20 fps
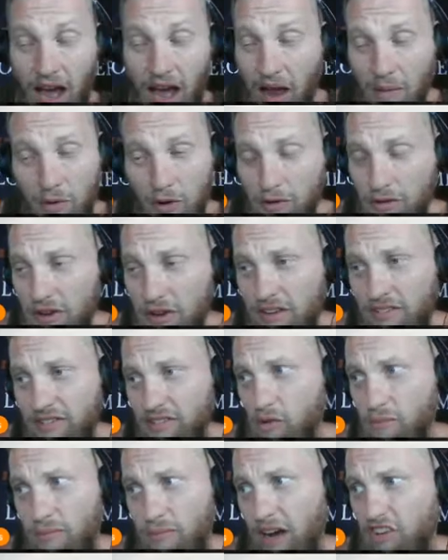I'm learning
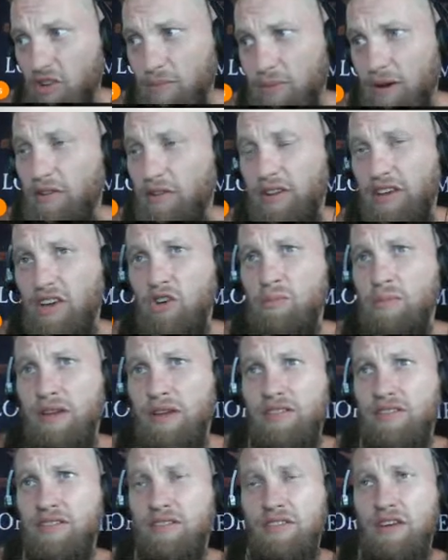so much about
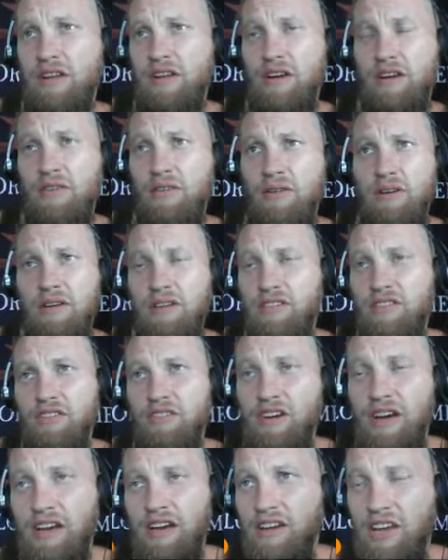humans, you know. It's
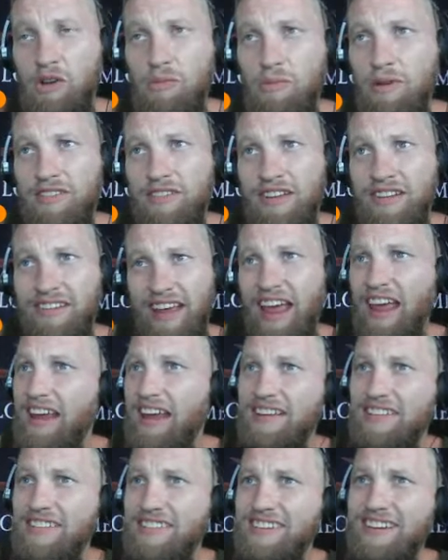great. Humans and
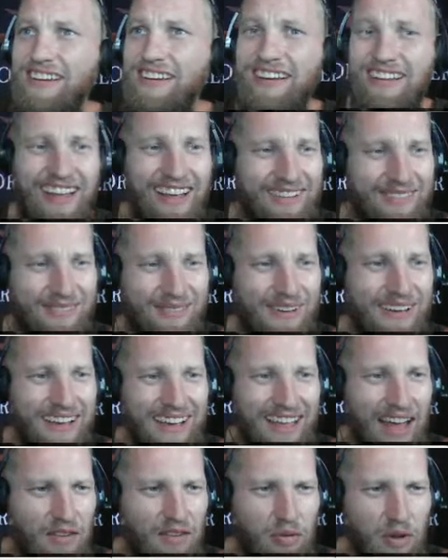tanks. That's
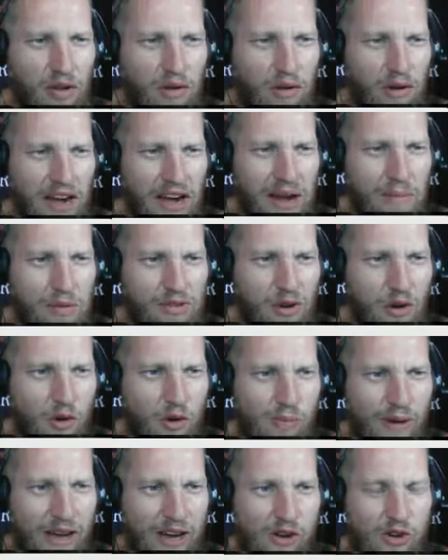what Warhammer's all
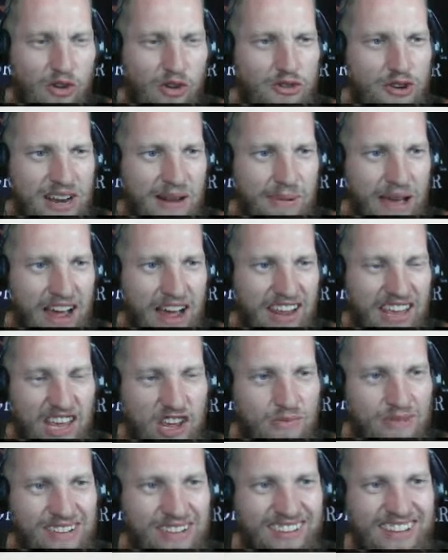about. Learning about
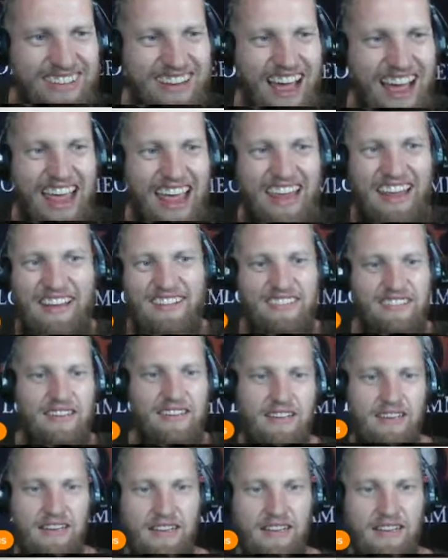humans and tanks.